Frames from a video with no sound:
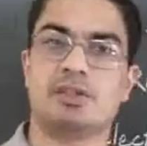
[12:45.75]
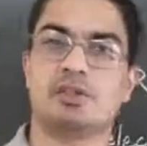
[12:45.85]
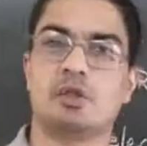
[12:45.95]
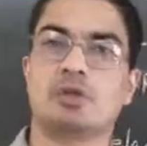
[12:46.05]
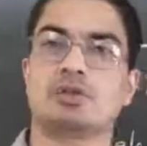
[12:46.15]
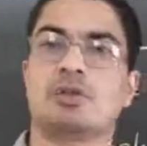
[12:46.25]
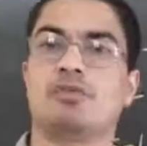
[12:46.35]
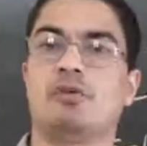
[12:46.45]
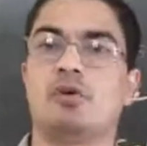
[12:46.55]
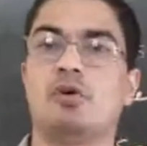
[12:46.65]
these laws
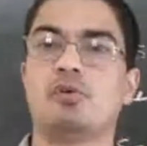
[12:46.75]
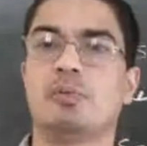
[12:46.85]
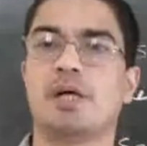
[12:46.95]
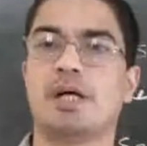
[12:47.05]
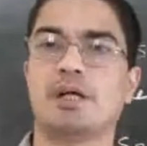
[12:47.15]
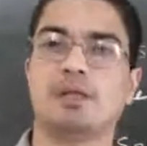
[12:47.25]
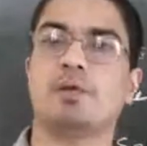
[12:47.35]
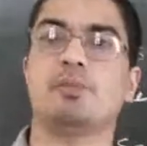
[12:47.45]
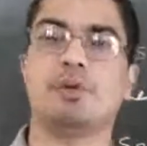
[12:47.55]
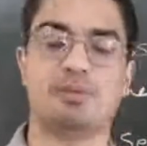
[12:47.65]
are followed by
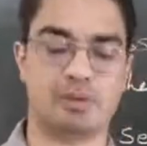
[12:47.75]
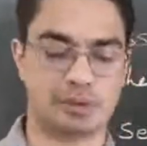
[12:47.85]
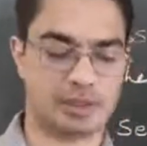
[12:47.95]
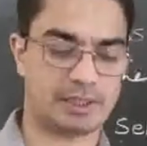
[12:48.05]
the people.